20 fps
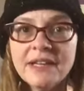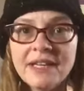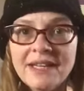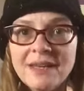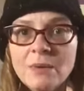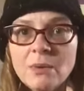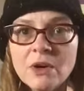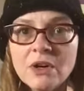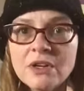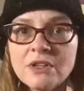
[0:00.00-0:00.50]

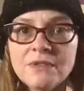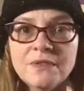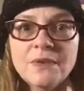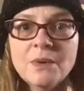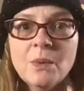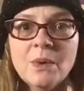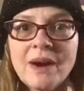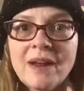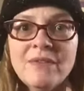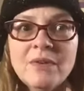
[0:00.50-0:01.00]
keywords for
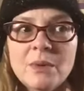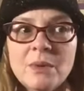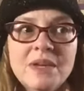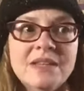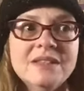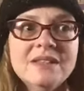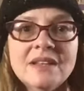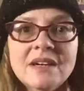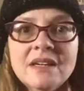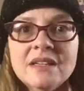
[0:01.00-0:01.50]
whatever
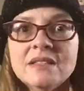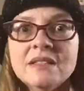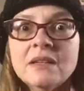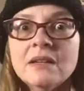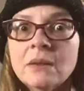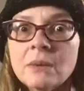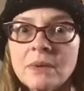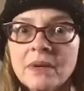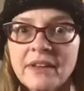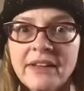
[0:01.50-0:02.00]
reason that I still
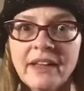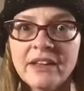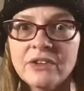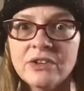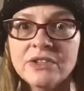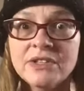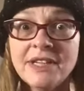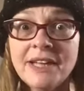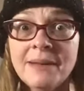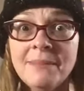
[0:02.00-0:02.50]
don't really
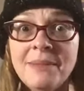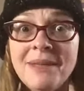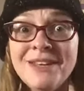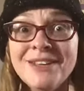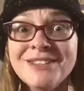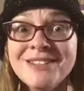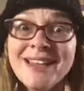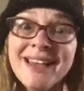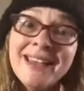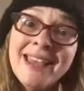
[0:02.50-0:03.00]
understand
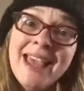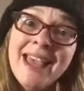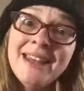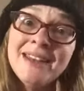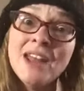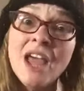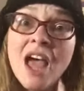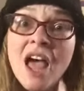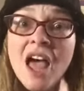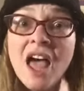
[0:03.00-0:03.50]
because,
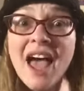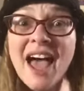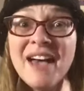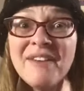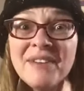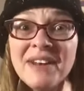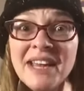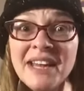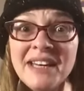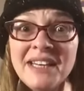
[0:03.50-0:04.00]
again, I
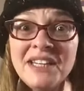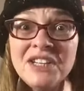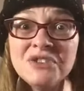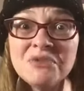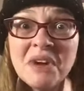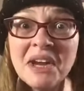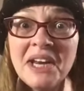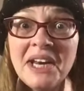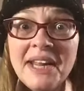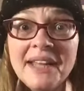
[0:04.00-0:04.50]
haven't had any
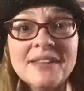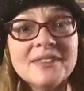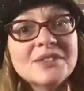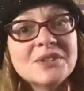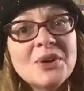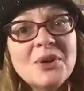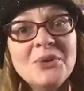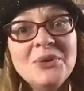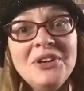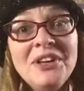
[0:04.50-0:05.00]
training.
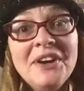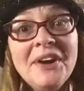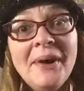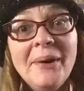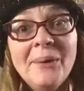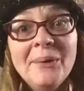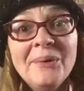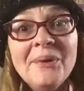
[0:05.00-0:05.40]
So, you know,